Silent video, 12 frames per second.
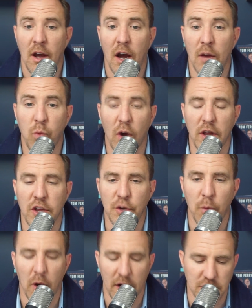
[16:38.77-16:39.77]
on what you
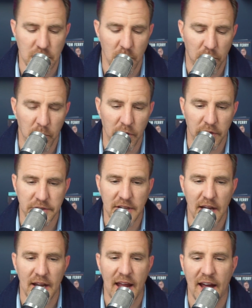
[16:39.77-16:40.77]
want to do with real
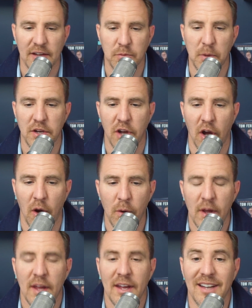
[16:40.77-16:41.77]
estate. As we know,
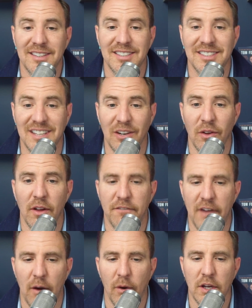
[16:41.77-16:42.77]
it's still a
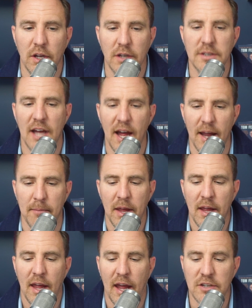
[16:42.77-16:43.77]
very good time.
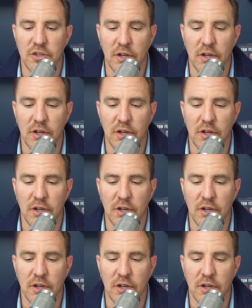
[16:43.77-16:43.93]
And as you